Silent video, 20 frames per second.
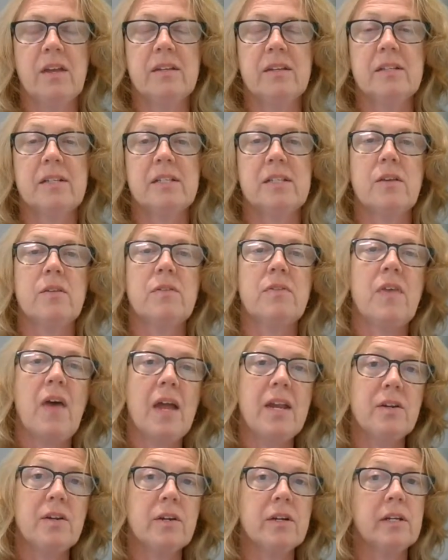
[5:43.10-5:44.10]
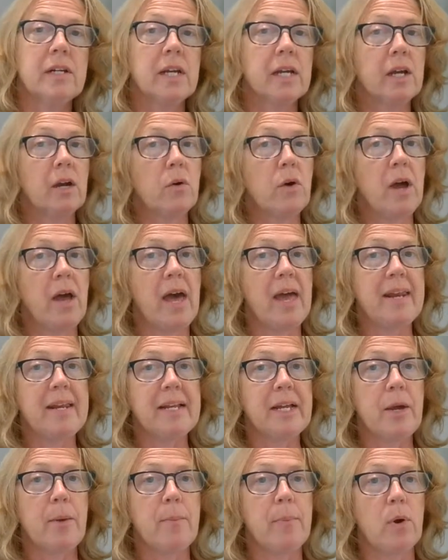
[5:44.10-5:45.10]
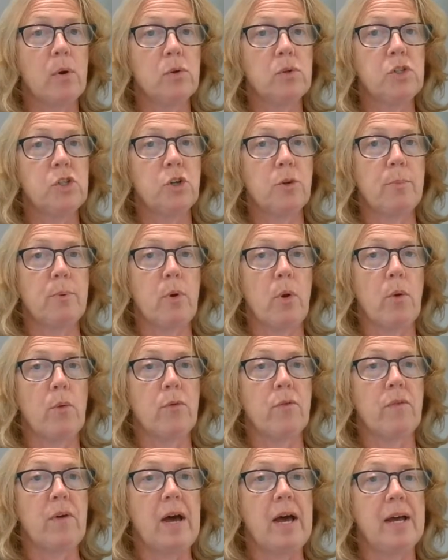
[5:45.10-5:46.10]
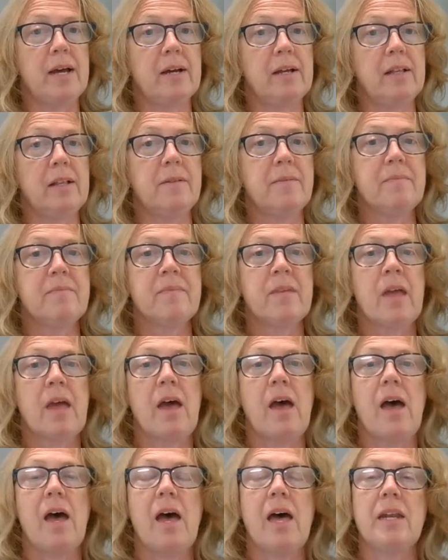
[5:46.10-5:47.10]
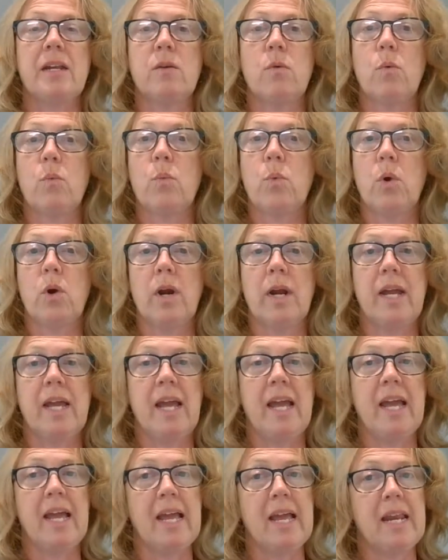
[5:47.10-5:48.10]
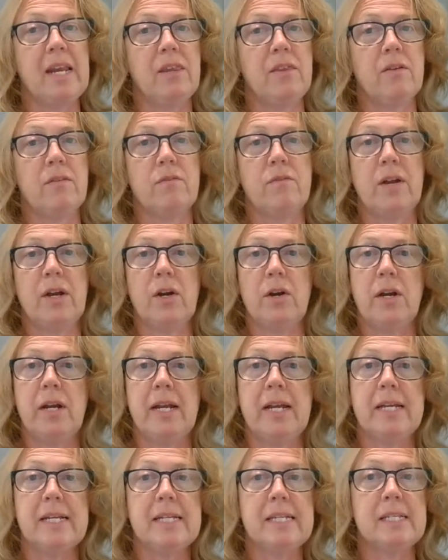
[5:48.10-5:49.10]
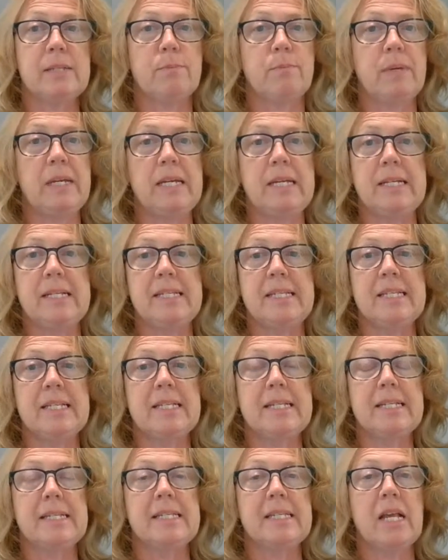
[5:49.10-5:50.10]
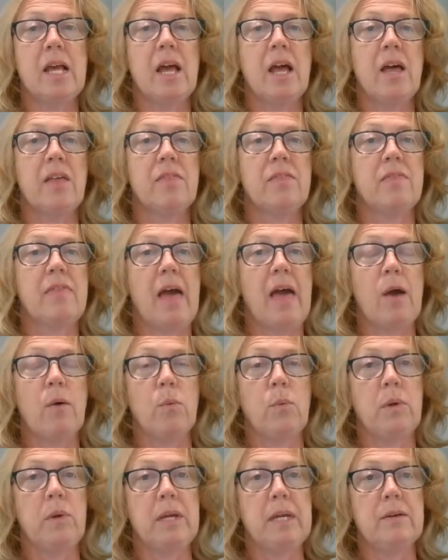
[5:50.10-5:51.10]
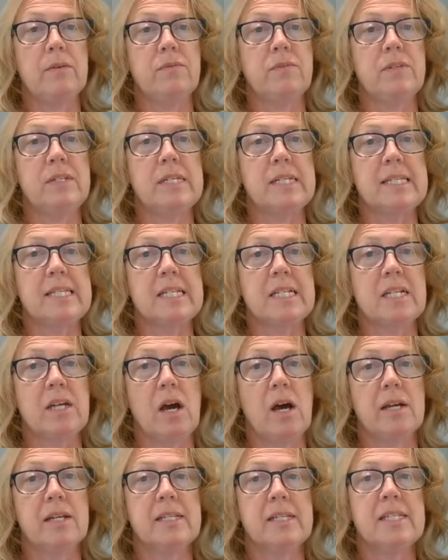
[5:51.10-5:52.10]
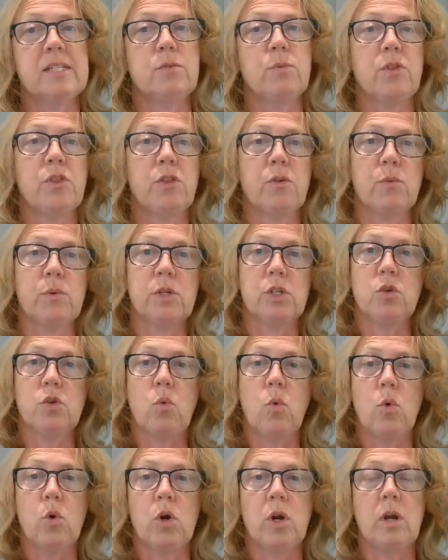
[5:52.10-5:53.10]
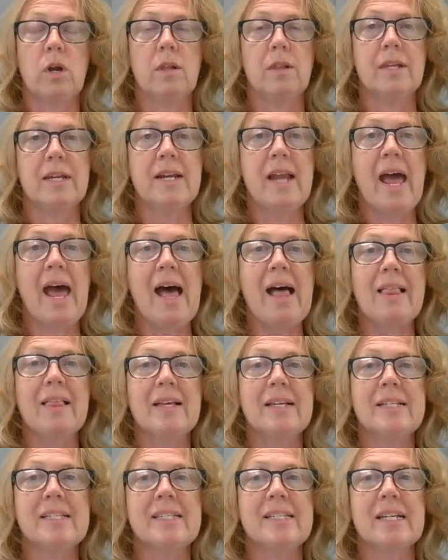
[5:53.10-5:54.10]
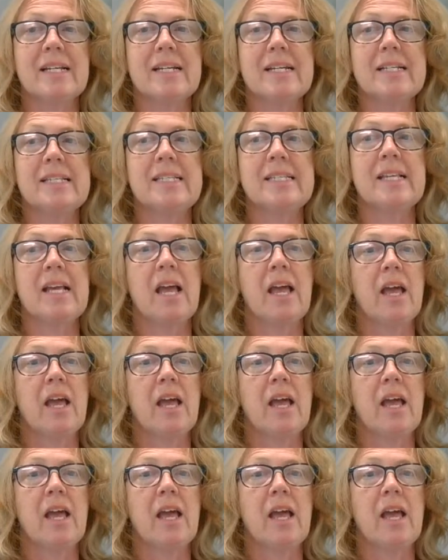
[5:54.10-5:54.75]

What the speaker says: So then you're going to go ahead and compose your profile and work in the various pieces that we've discussed with the rhetorical analysis.